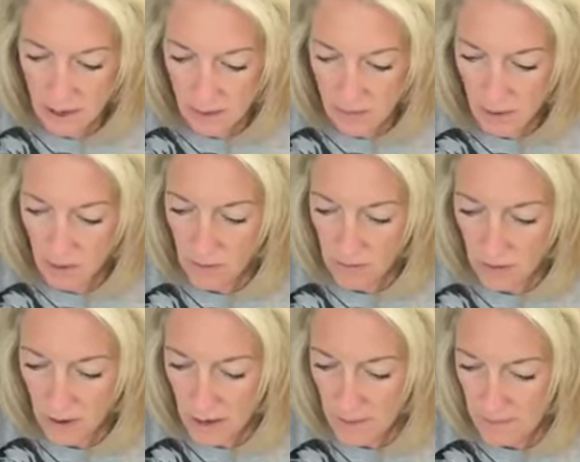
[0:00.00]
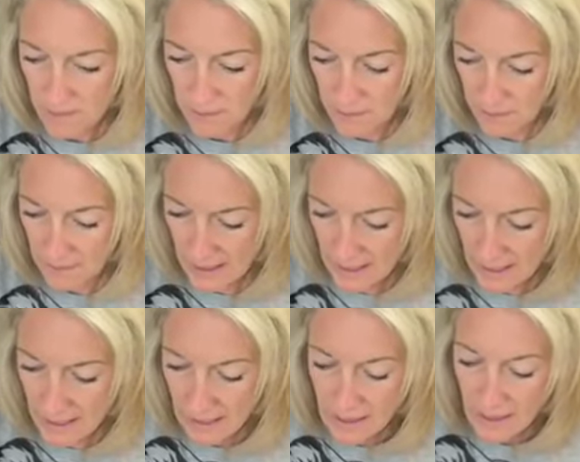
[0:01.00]
are kind of all over it.
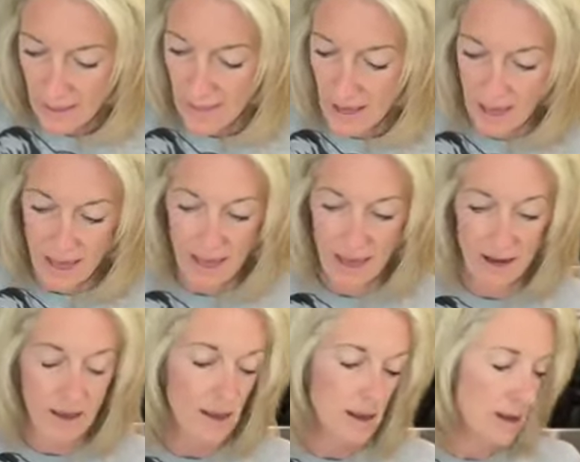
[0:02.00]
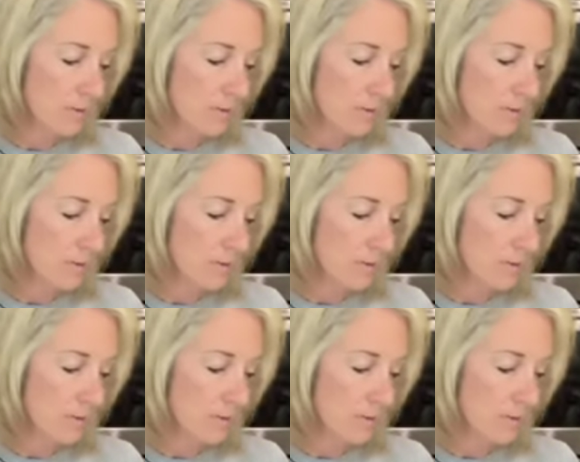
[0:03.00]
Then